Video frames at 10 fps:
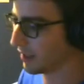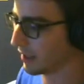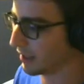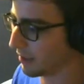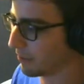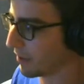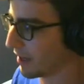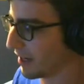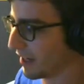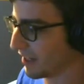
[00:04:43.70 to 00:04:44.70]

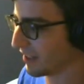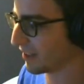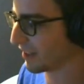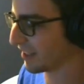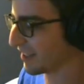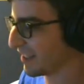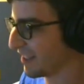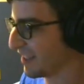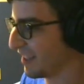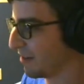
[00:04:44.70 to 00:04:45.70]
by
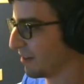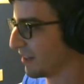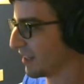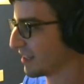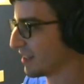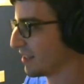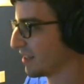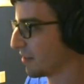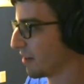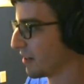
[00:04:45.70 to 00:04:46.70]
since he's in
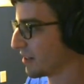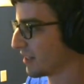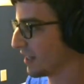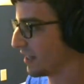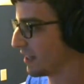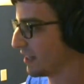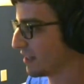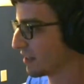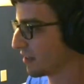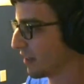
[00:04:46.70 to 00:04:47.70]
a grounded state, he
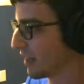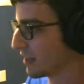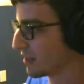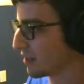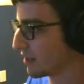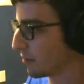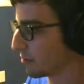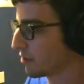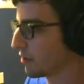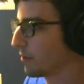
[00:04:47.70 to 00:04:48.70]
still has his double
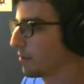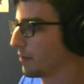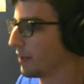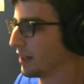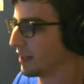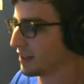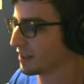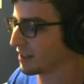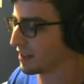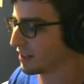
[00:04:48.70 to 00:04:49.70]
jump and
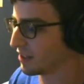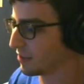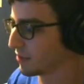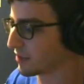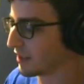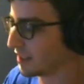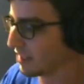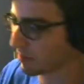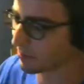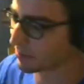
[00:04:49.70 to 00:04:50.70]
can use the
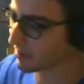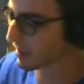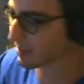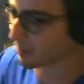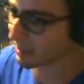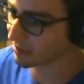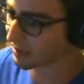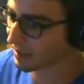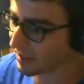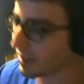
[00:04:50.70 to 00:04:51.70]
damage boost to get some extra
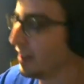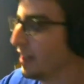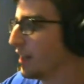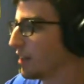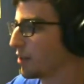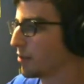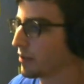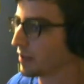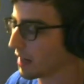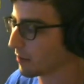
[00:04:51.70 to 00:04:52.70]
height, lure
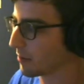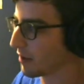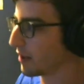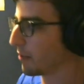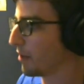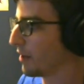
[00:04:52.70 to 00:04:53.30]
the hammer bot up